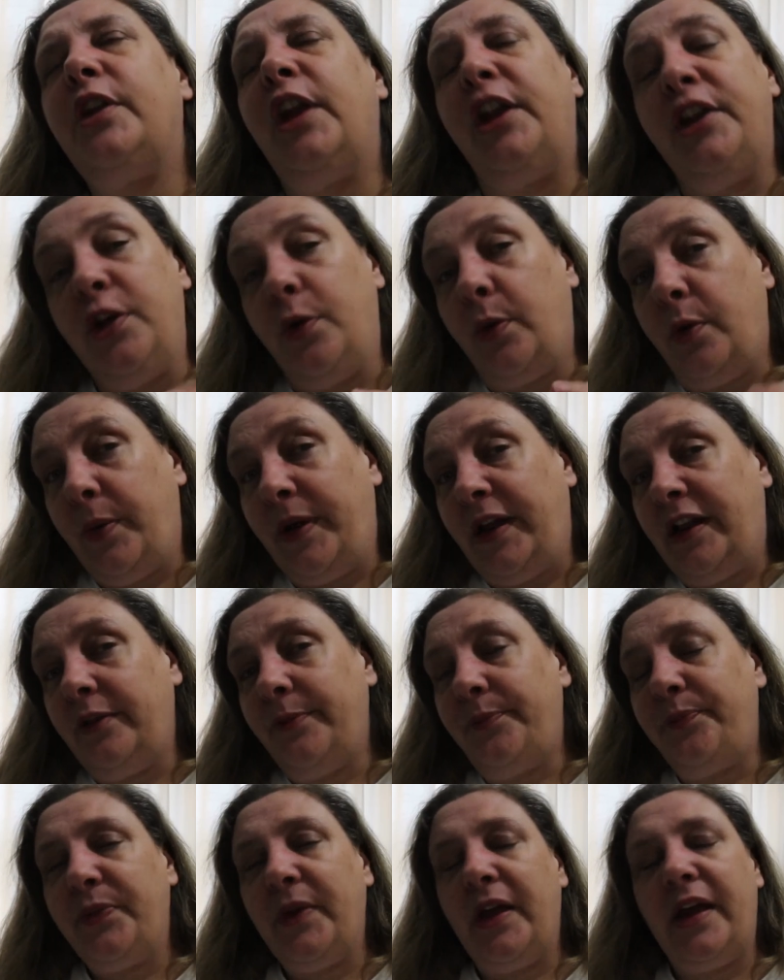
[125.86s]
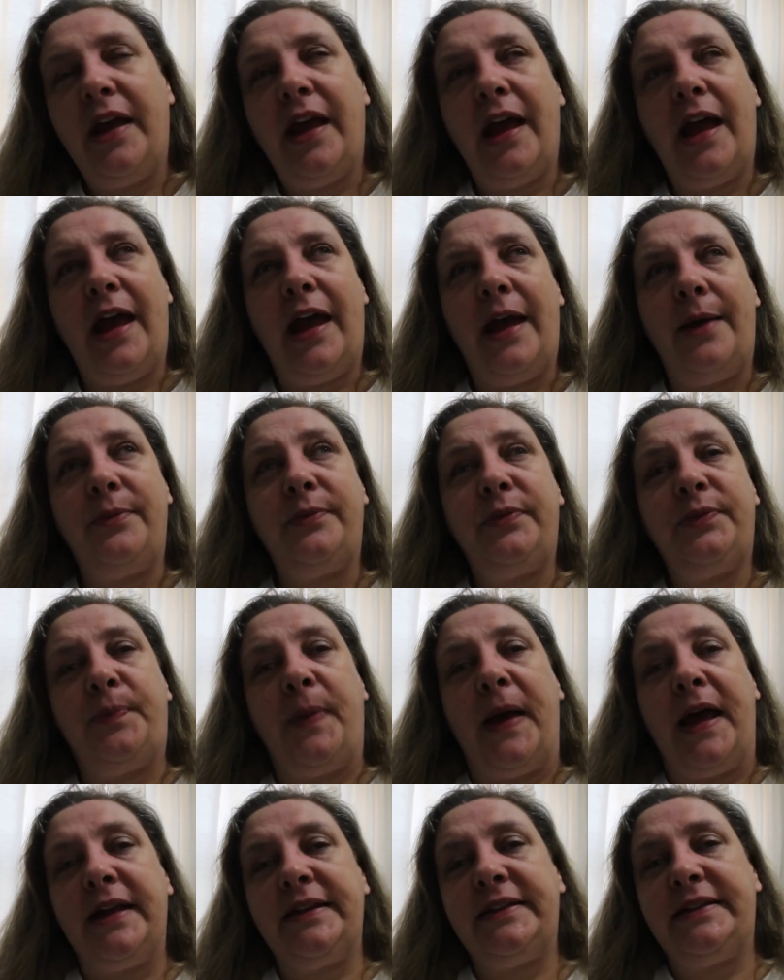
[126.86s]
newer will,
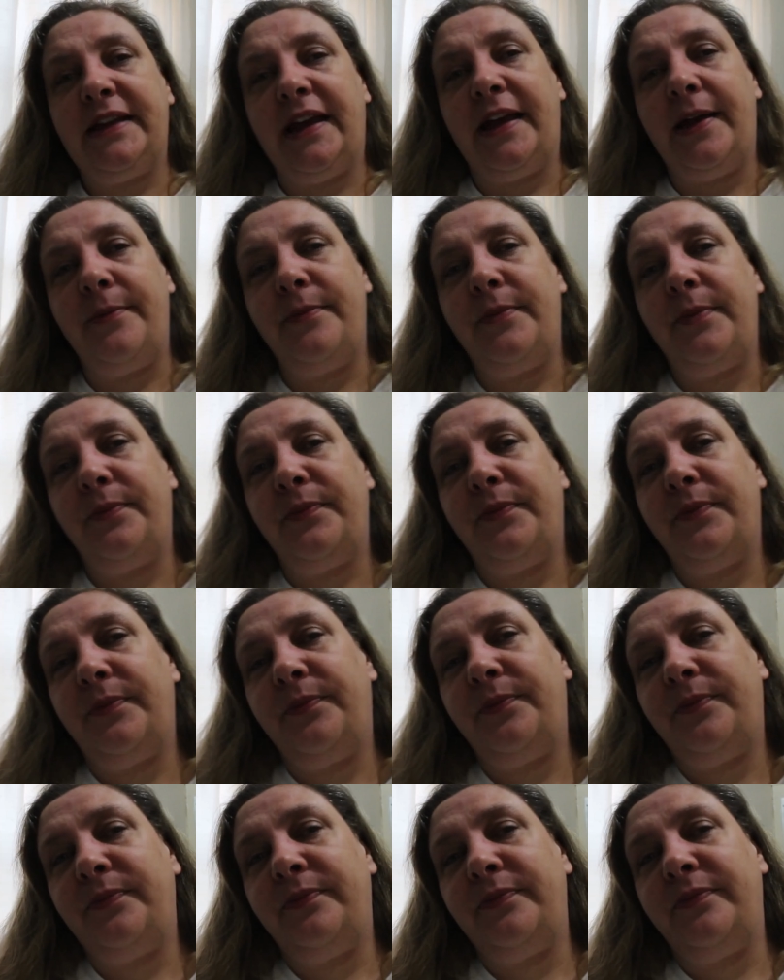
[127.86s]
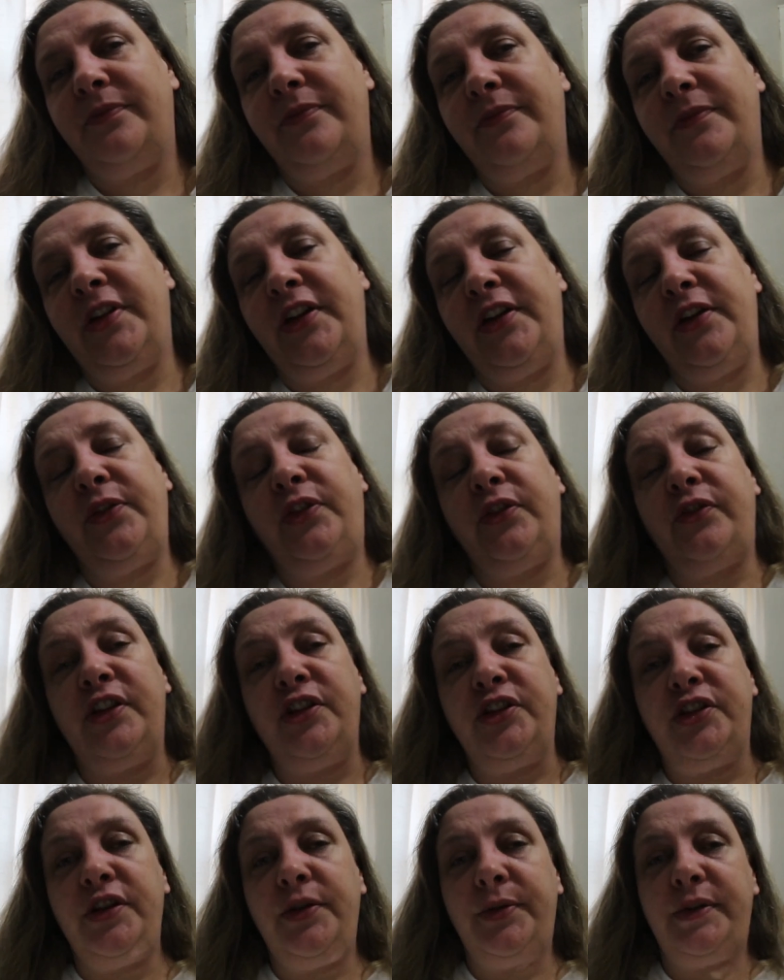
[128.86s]
to use her
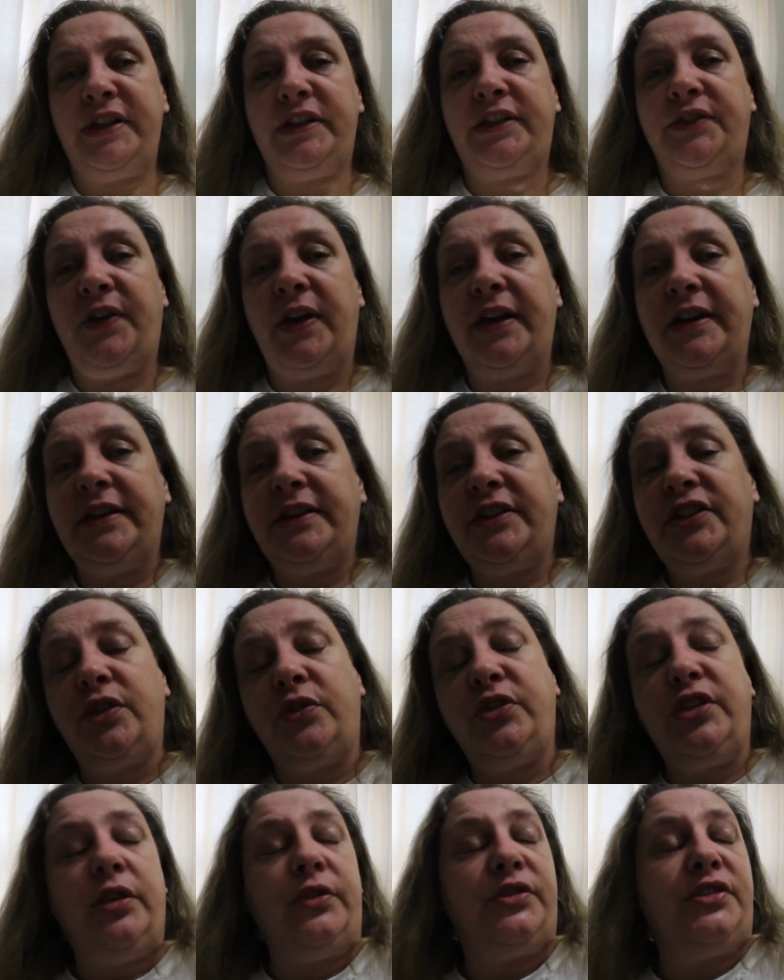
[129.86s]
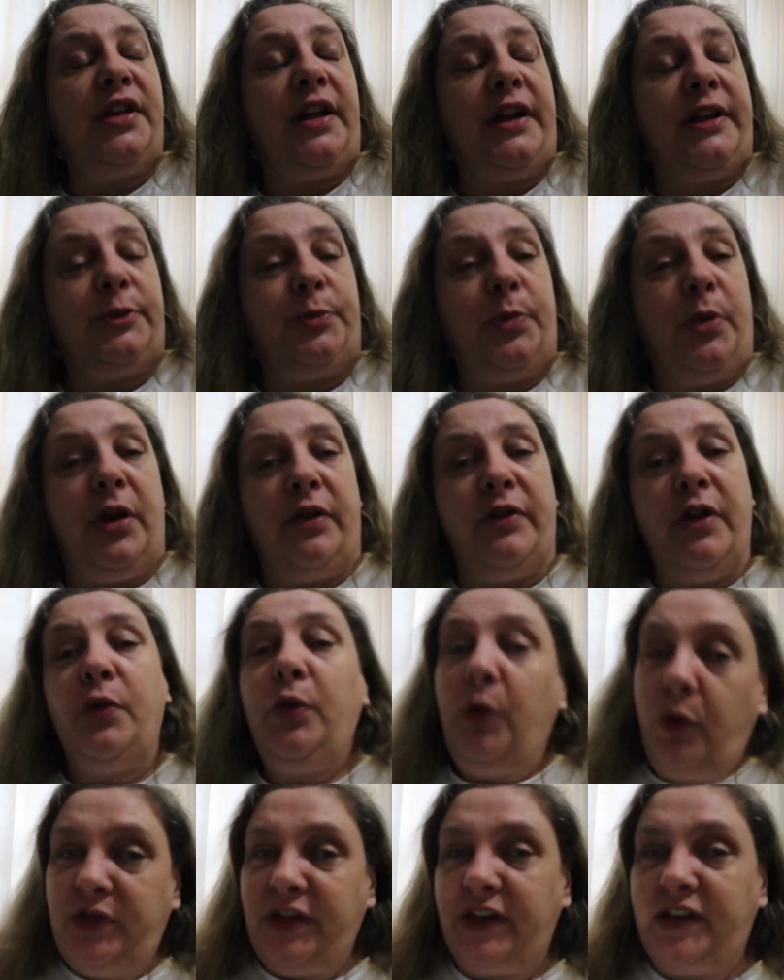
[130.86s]
ingenuity to find it. So she goes and hires Poirot,
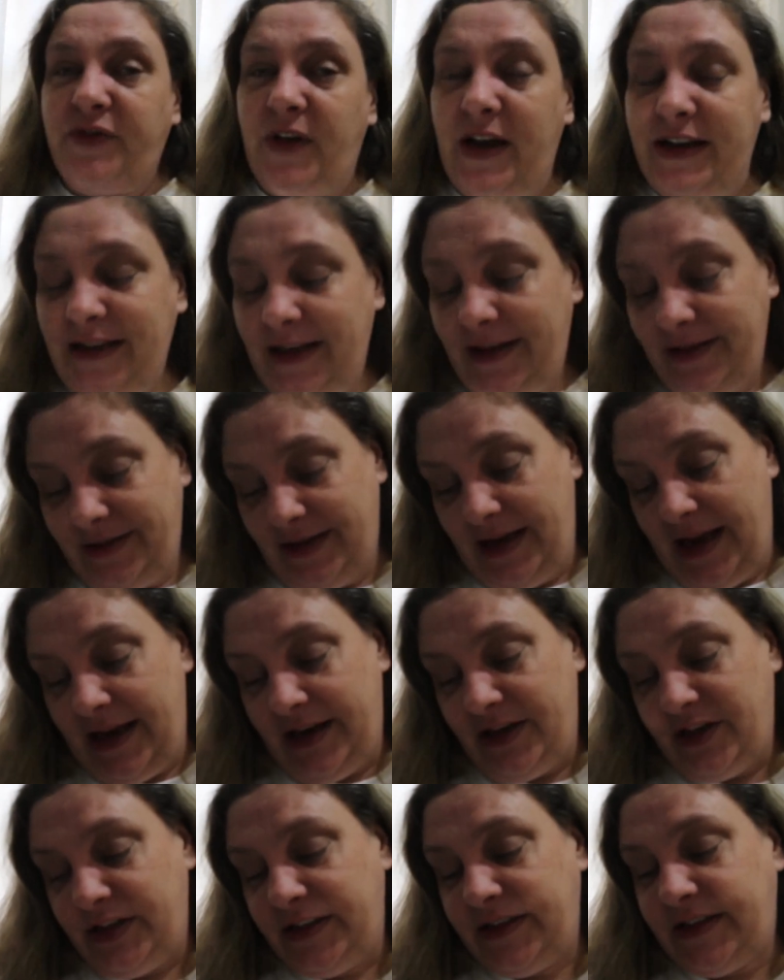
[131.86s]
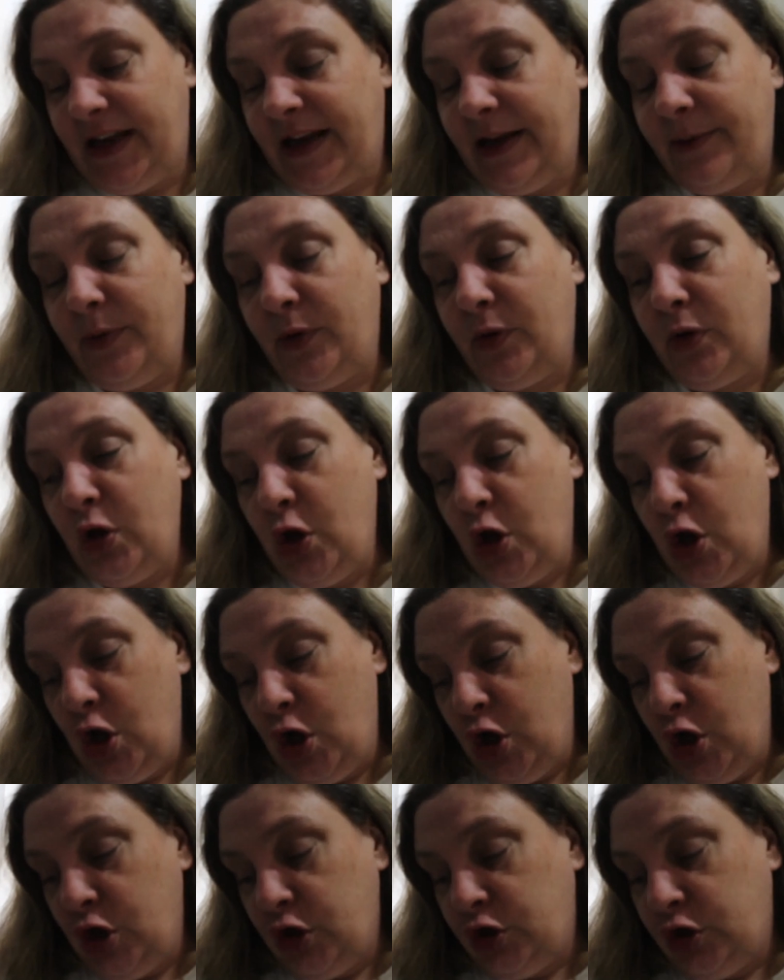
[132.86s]
who does find it, and she's able
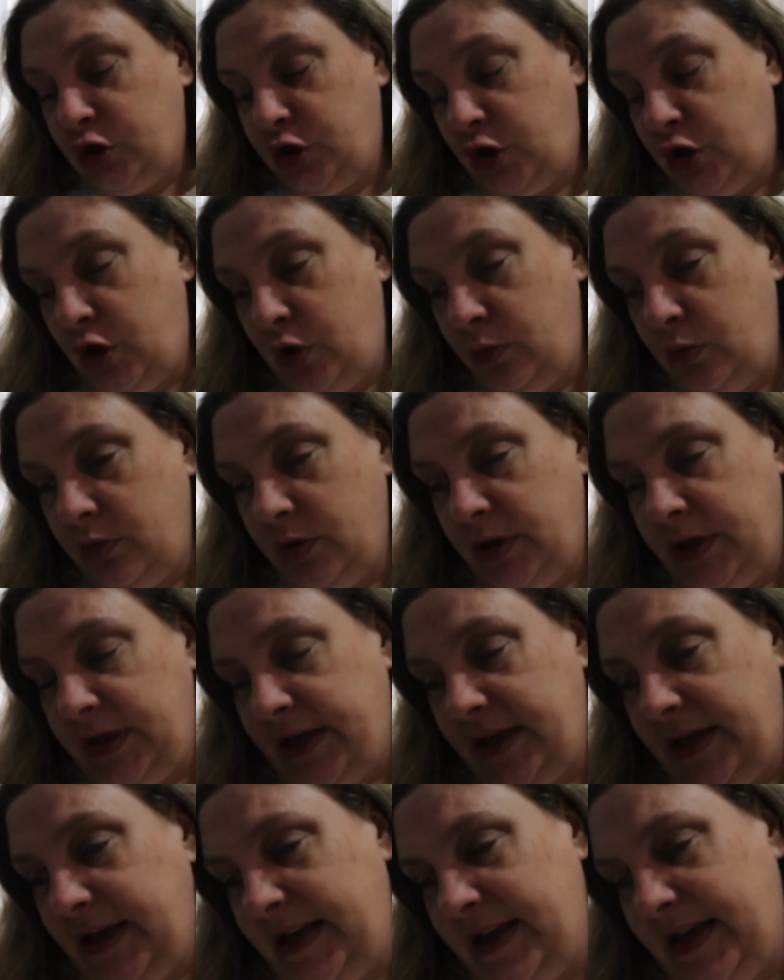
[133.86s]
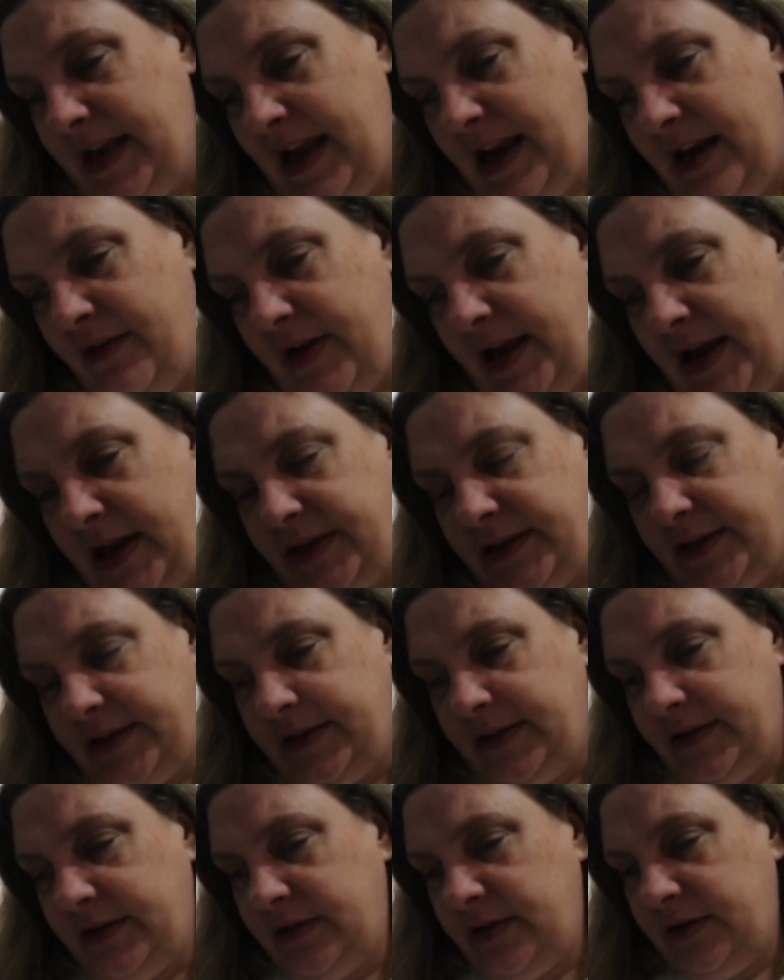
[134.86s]
to inherit.